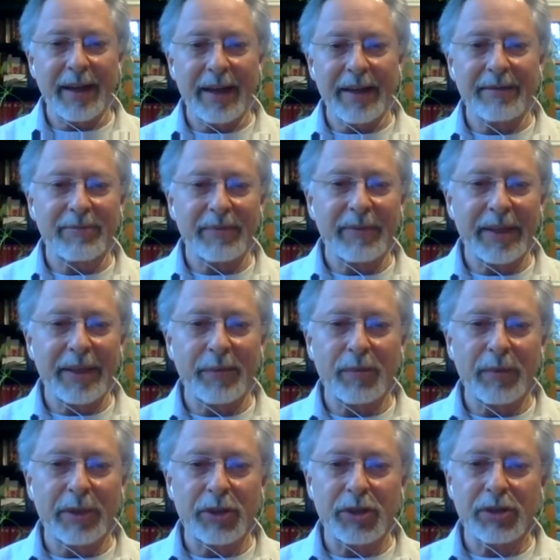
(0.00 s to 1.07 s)
It
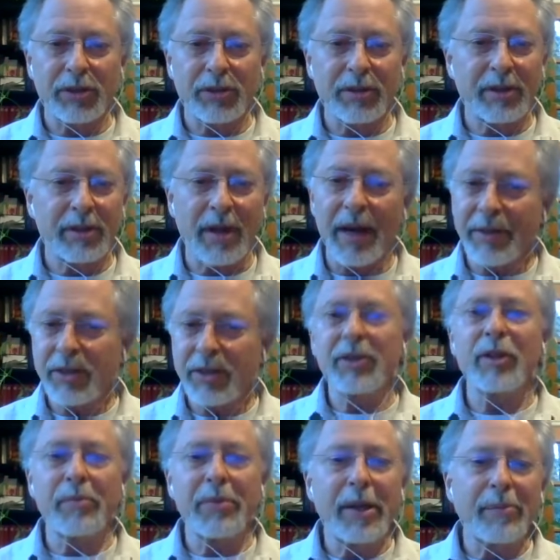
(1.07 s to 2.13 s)
was
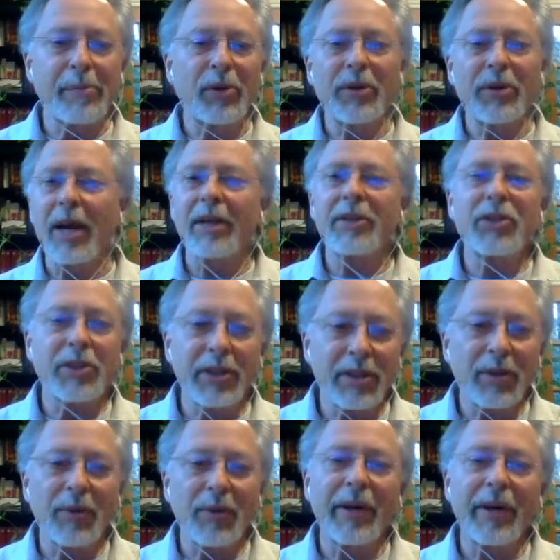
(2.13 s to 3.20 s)
constant people, constant
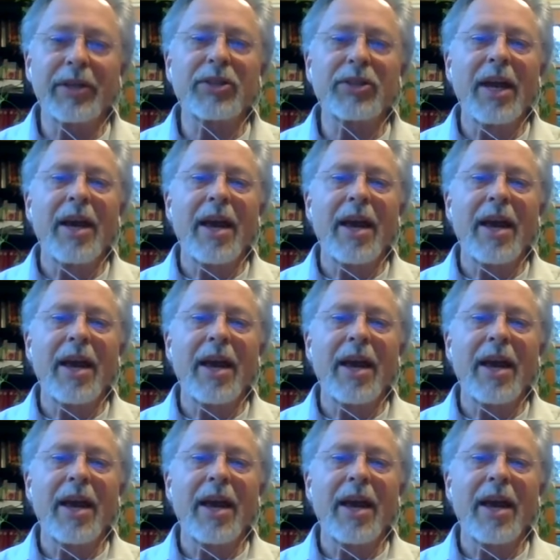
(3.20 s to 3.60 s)
noise.